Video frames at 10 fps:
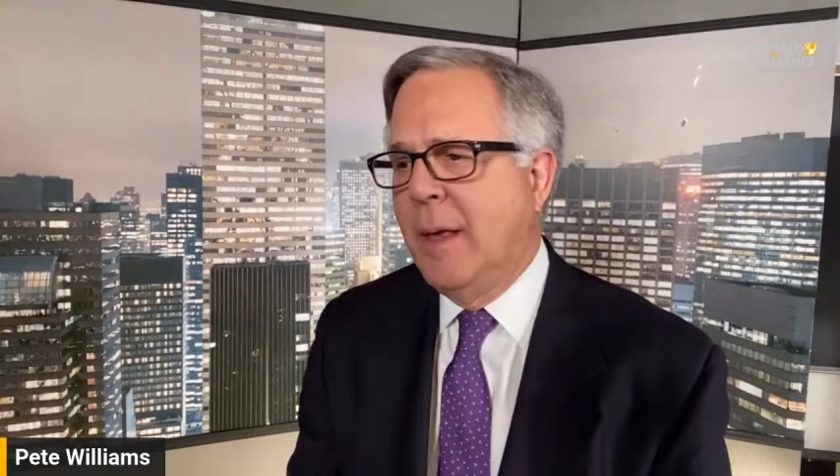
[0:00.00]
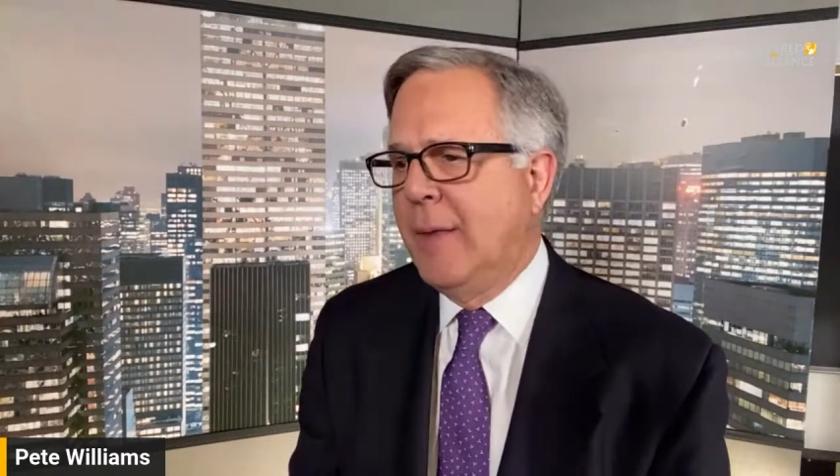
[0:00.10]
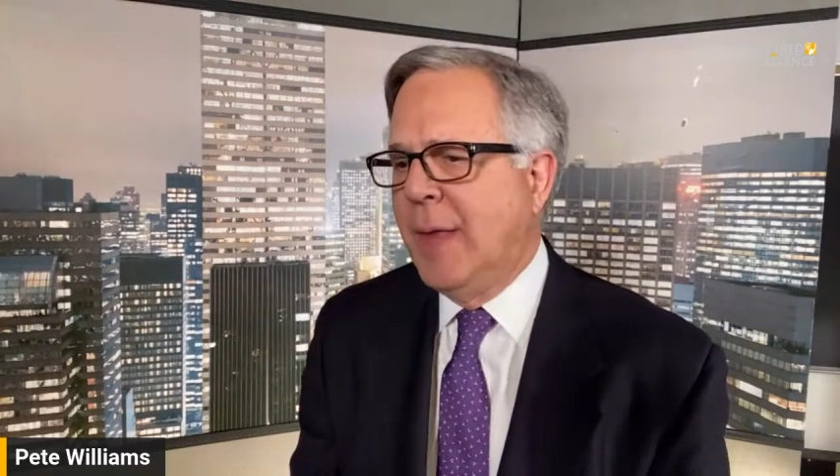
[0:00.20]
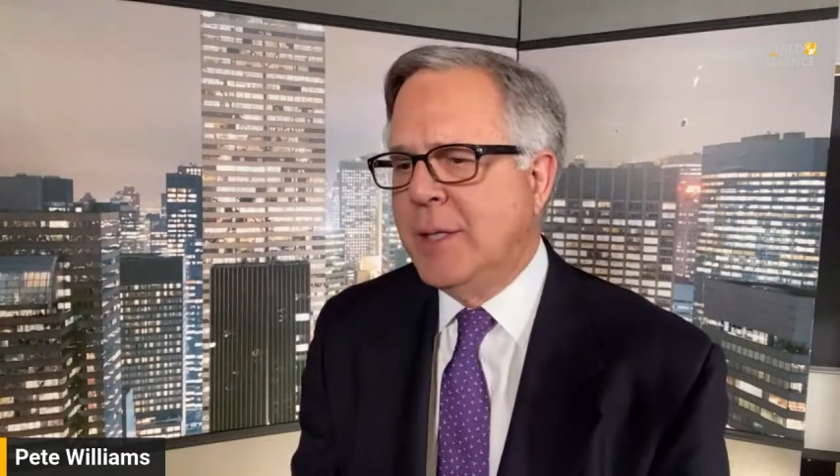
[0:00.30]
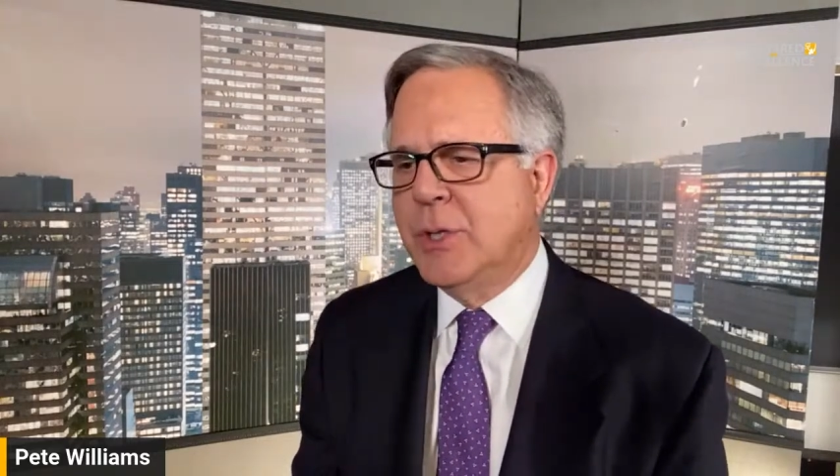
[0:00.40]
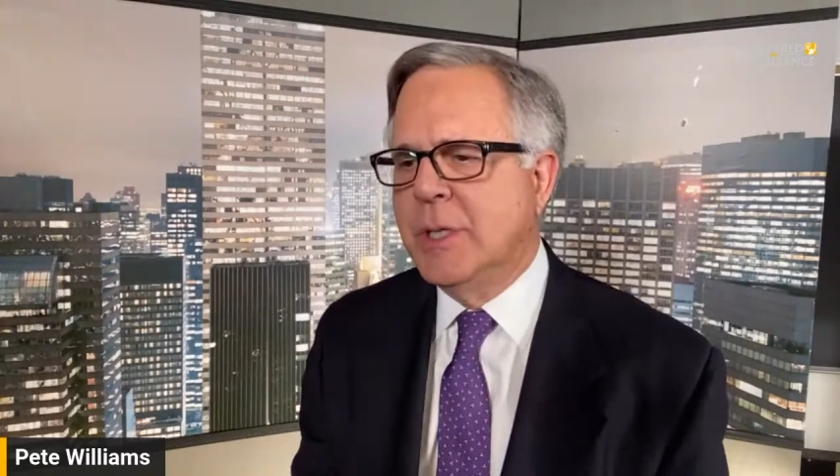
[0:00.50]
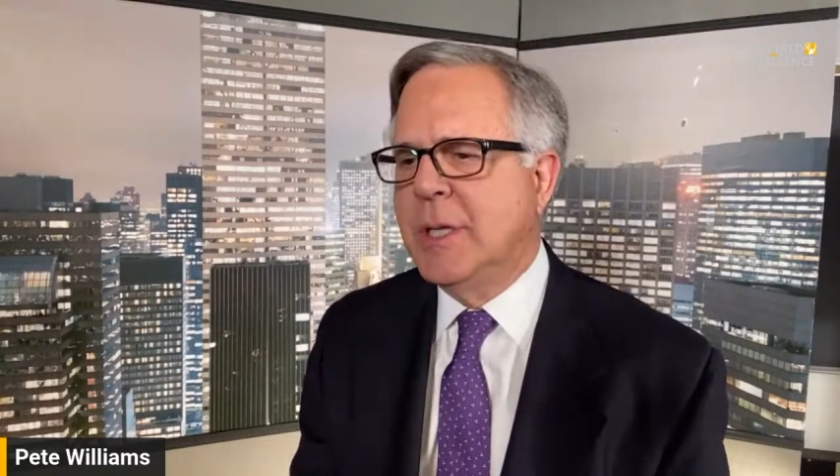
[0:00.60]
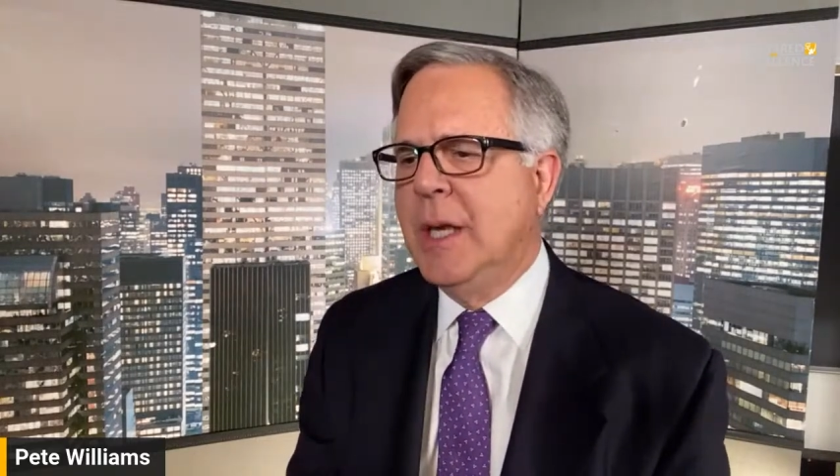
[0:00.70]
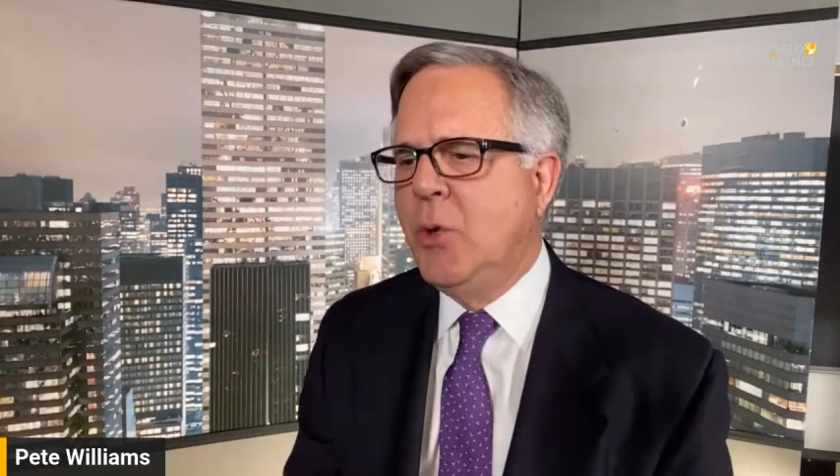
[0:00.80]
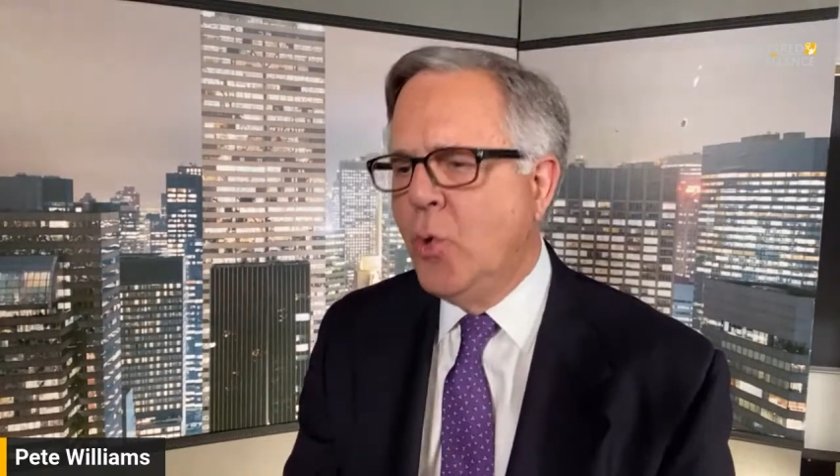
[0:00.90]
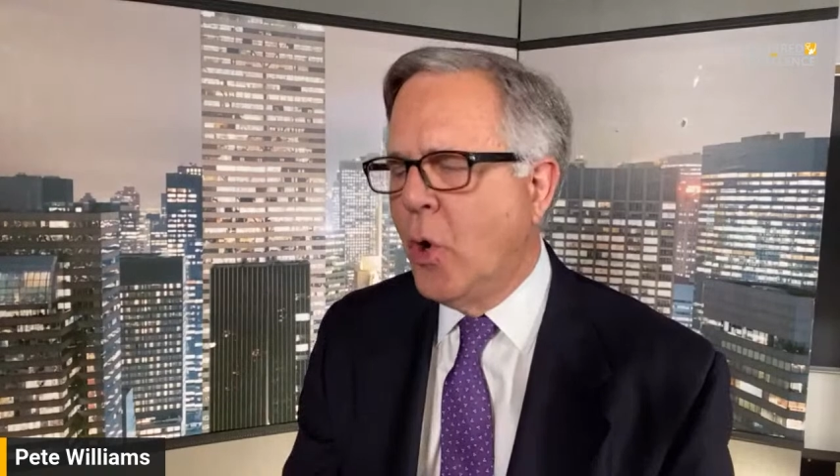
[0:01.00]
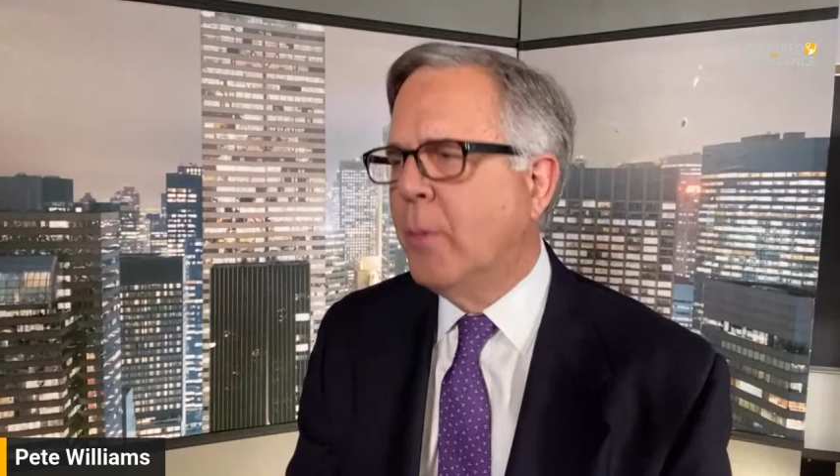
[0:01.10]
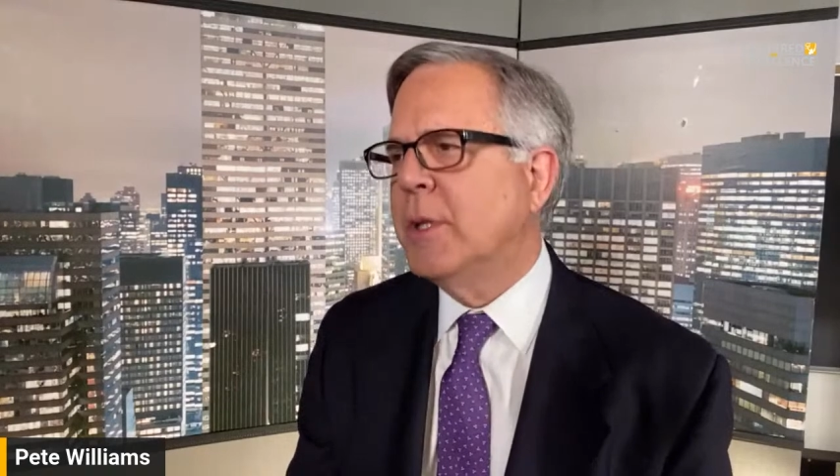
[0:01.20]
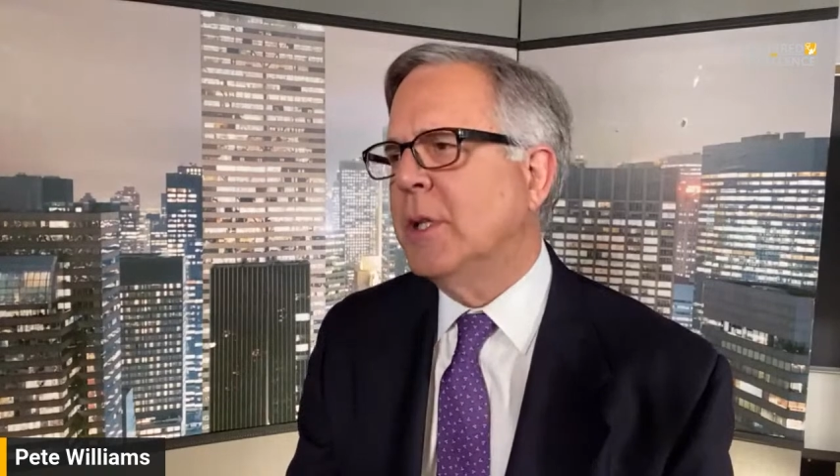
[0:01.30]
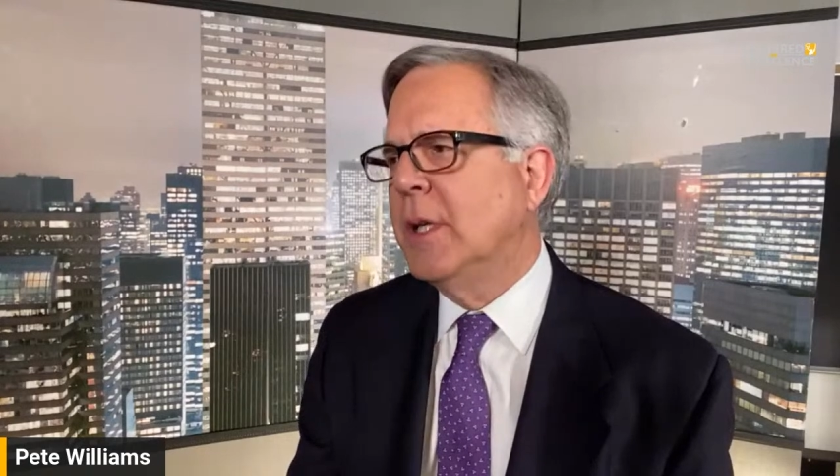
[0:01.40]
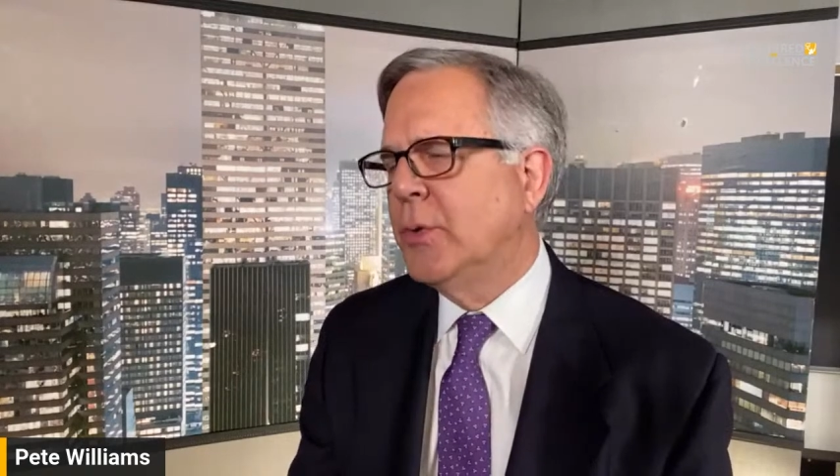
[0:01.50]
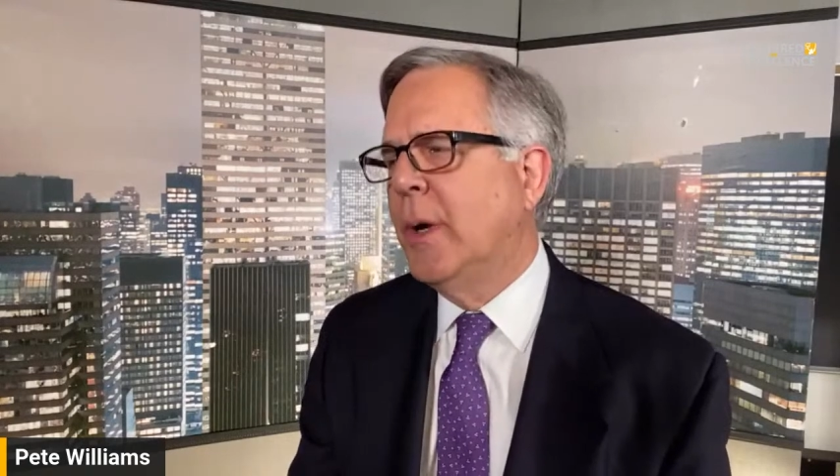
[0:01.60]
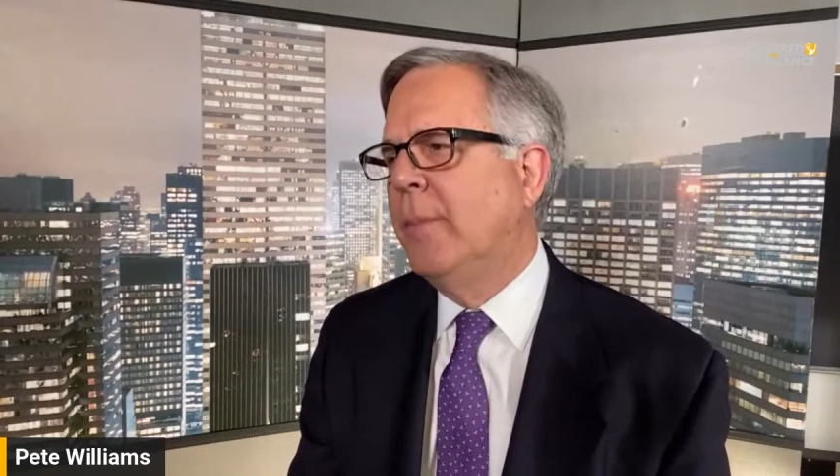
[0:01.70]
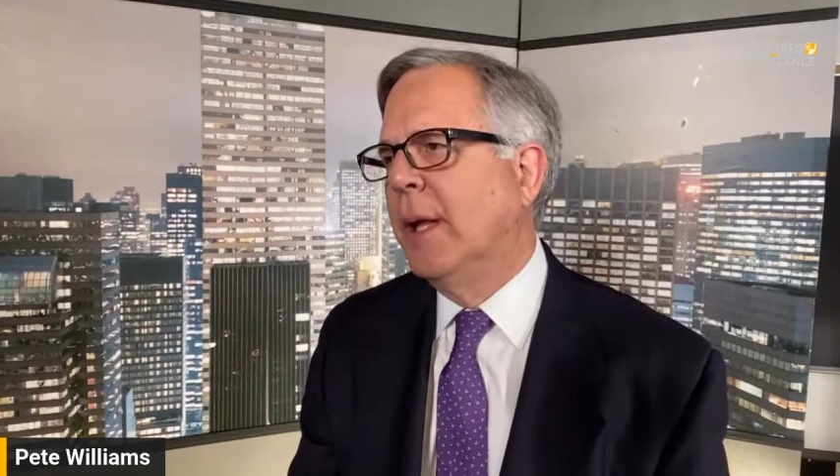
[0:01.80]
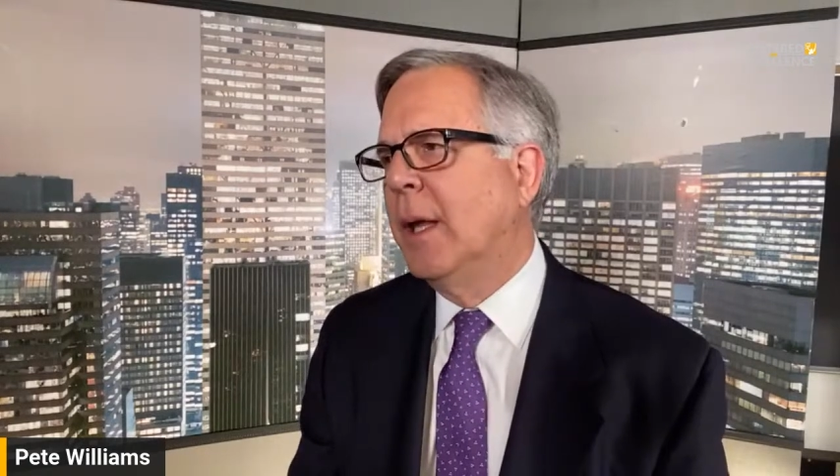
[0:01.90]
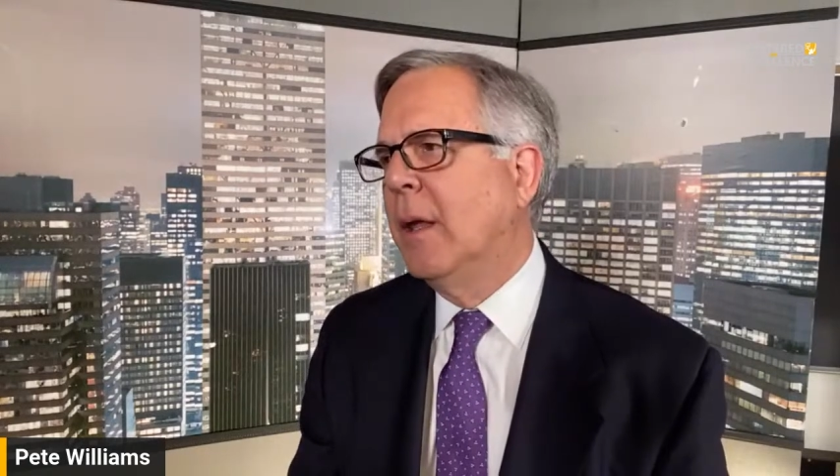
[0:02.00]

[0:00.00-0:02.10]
That's just enormously troubling.